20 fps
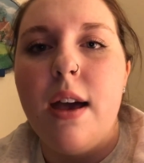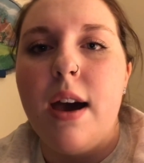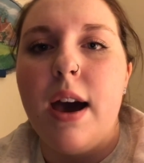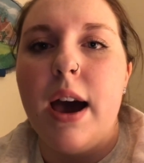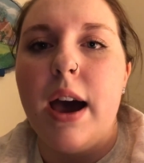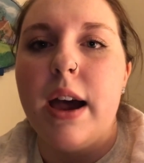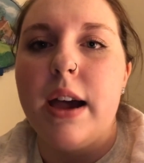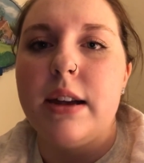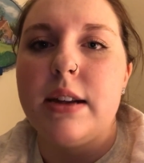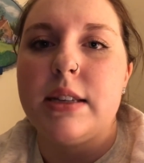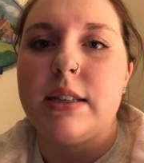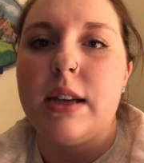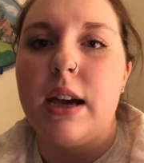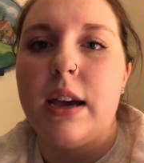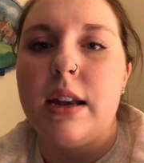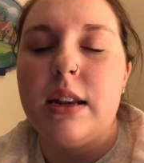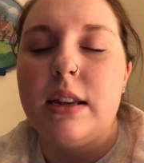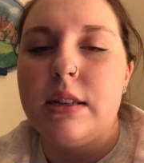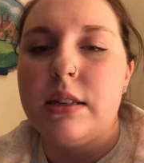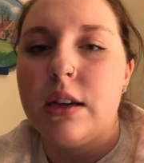I
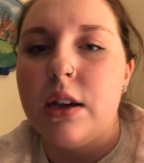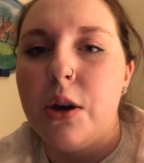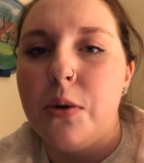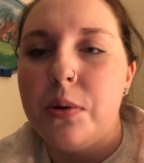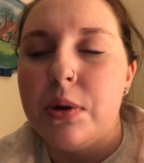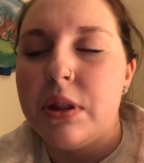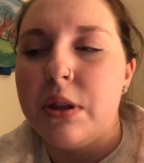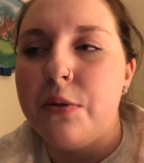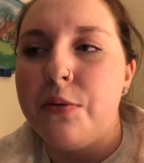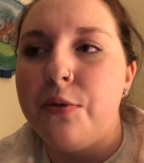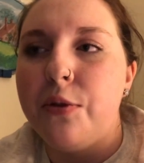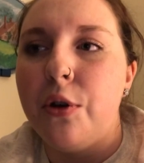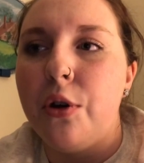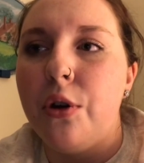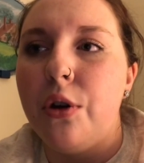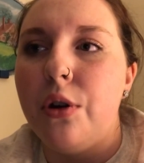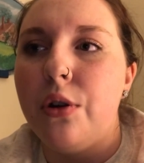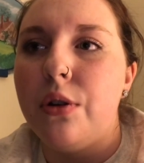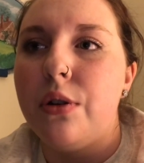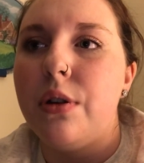decided to go with the
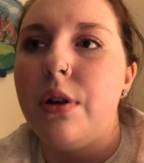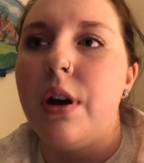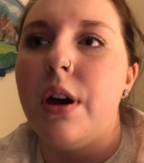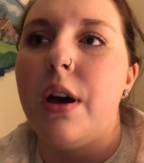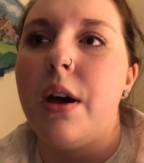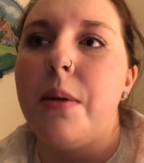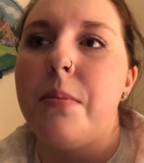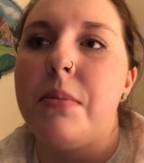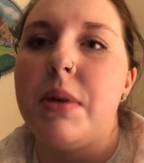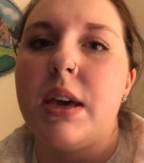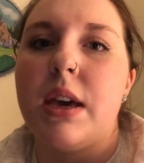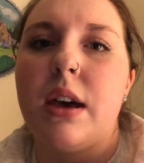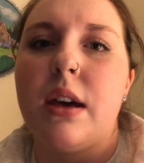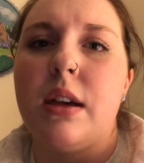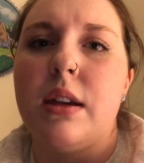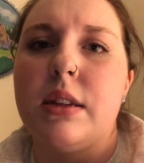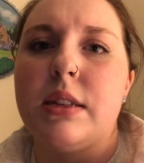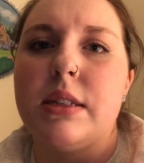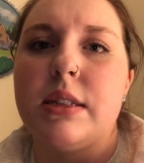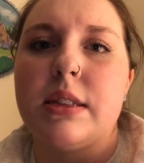full
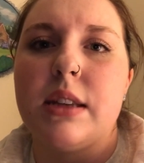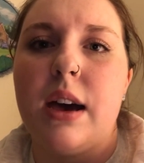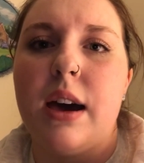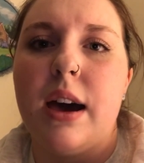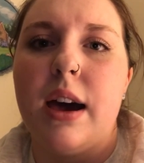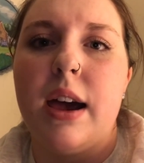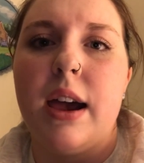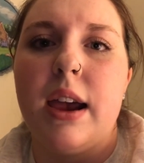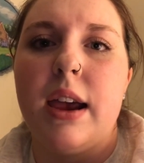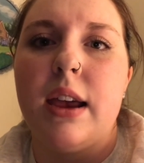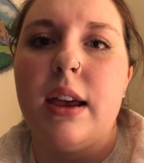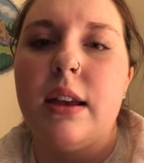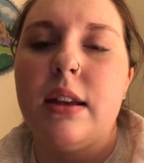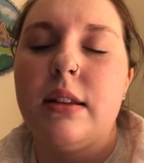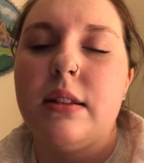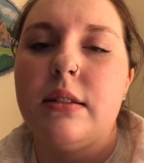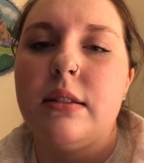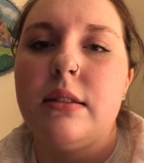because I